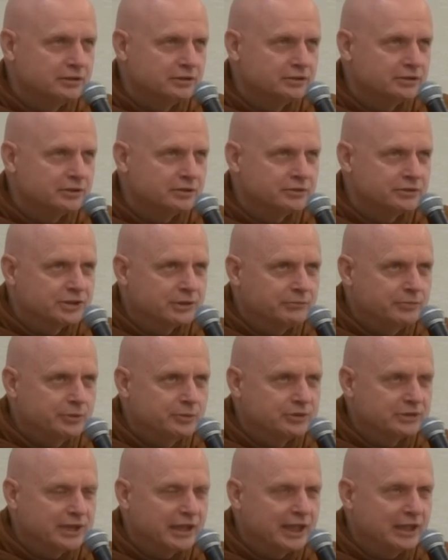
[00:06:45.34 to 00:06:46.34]
So some
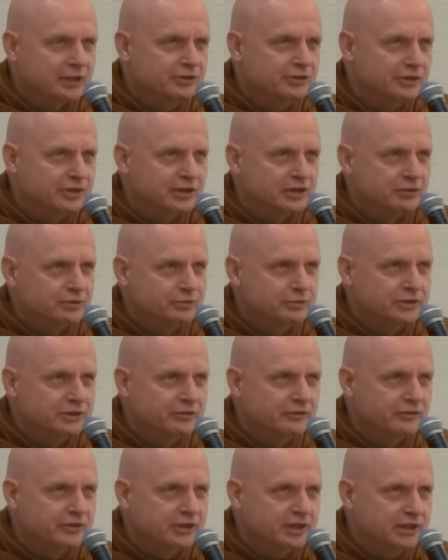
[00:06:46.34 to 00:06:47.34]
people say, how do you get
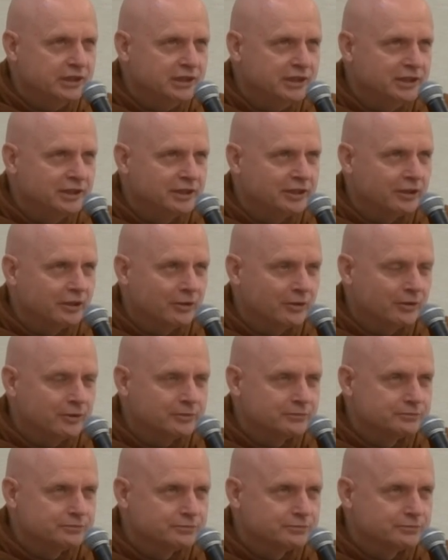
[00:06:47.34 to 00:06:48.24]
rid of the ego?